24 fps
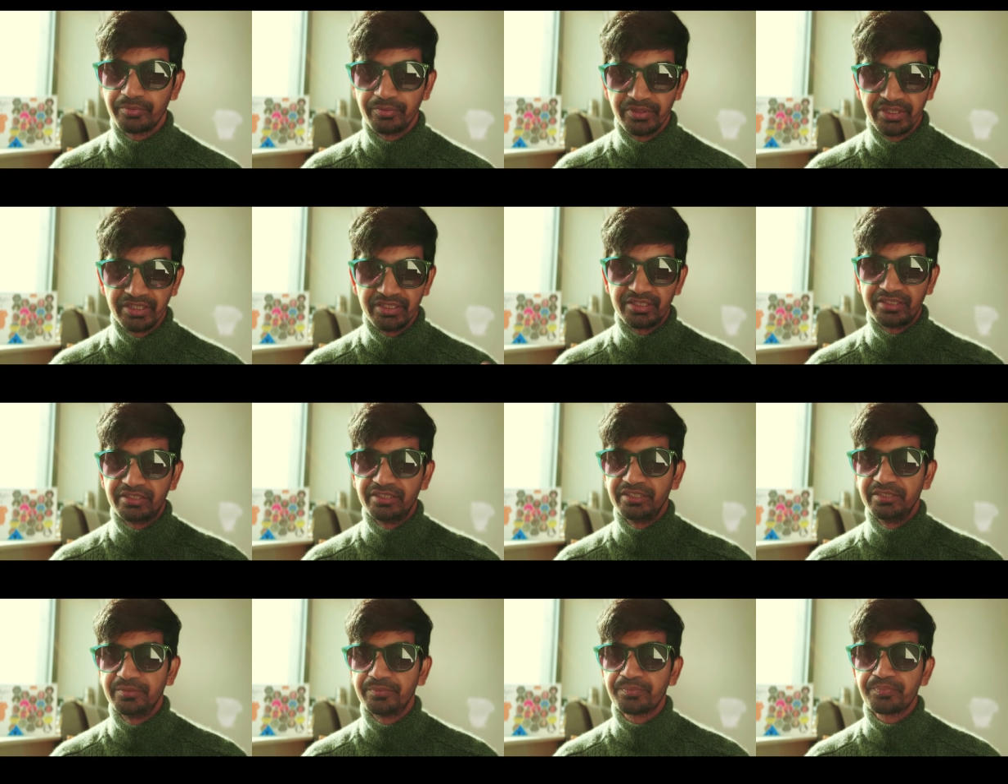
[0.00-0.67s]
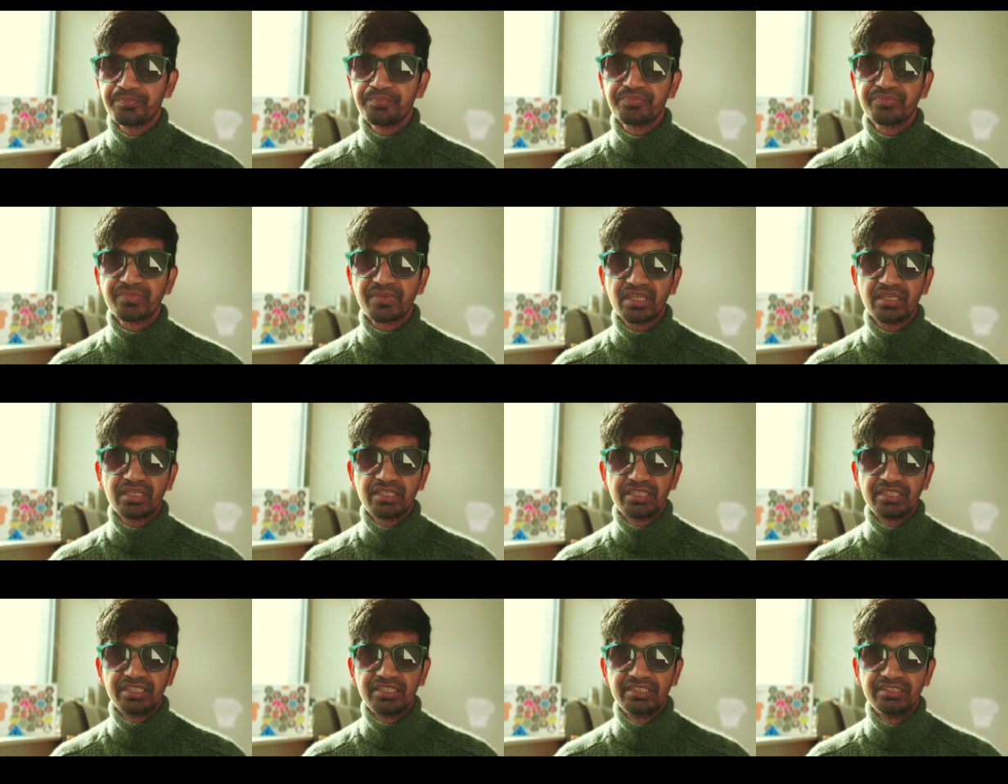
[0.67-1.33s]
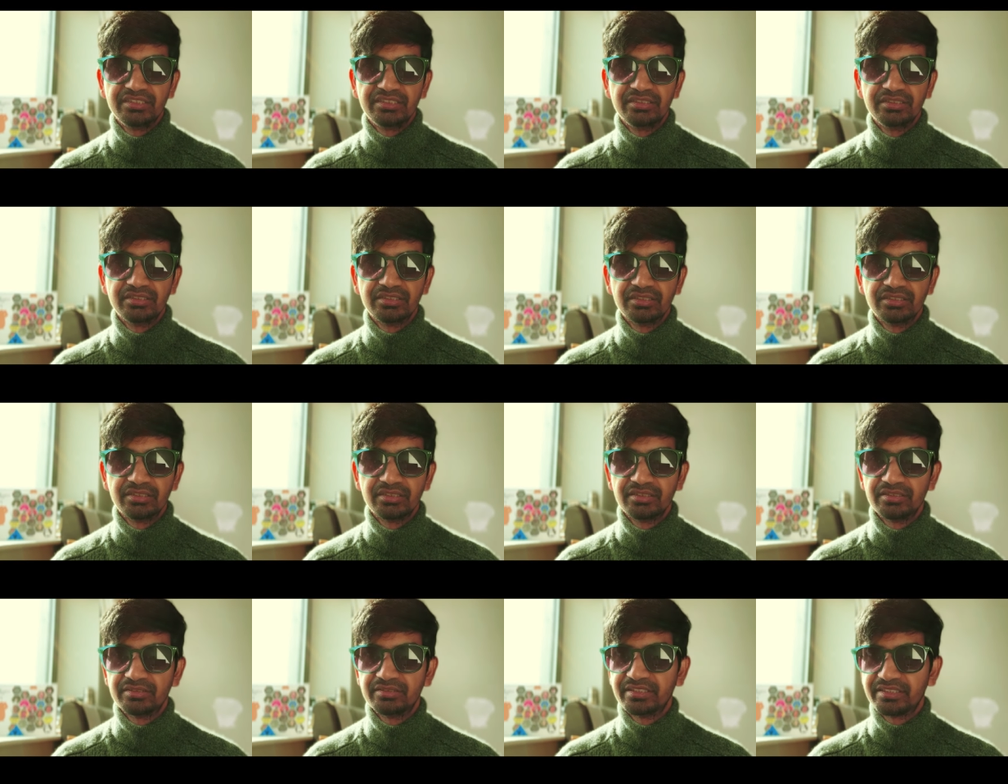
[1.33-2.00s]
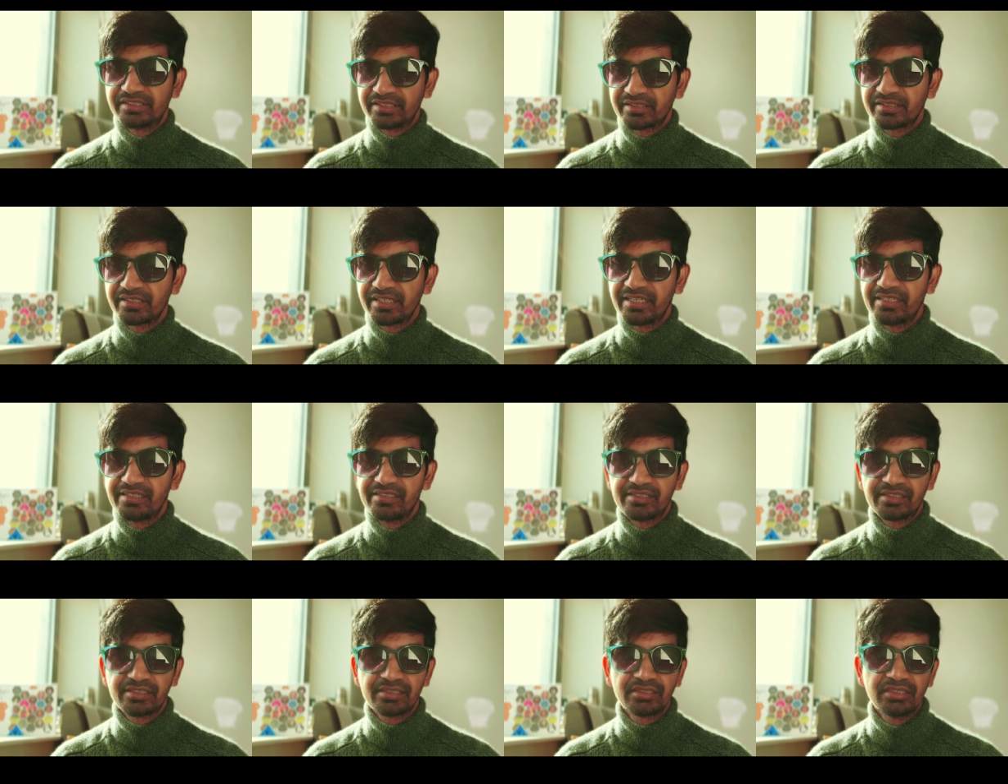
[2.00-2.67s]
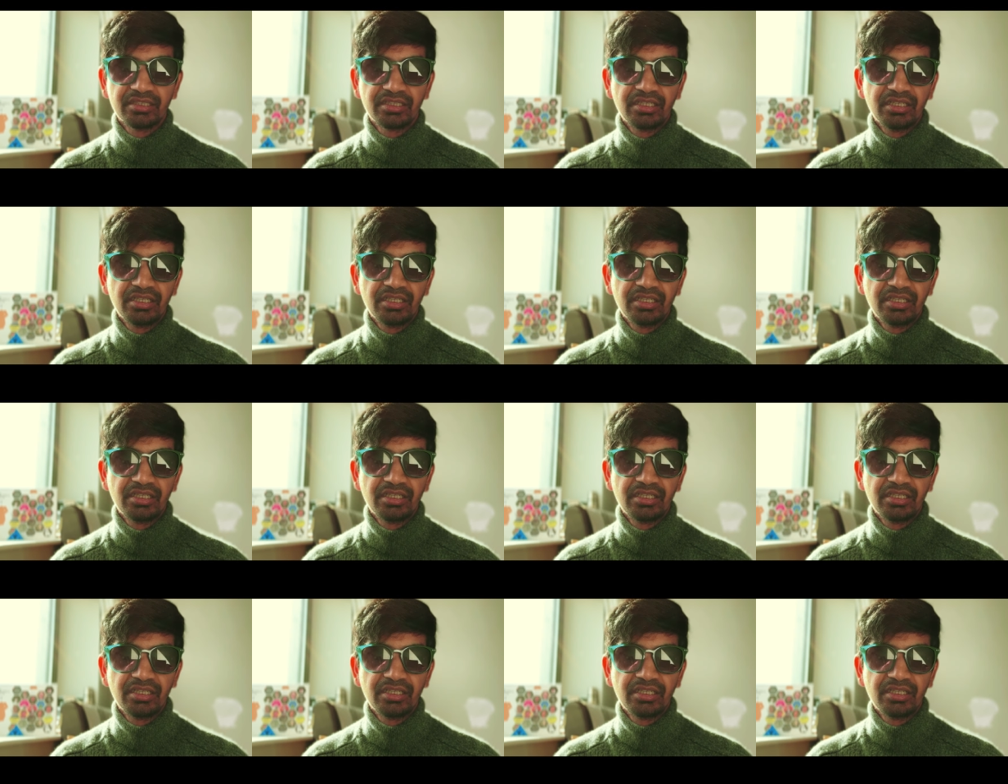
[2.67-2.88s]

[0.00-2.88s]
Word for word: PhD in data science.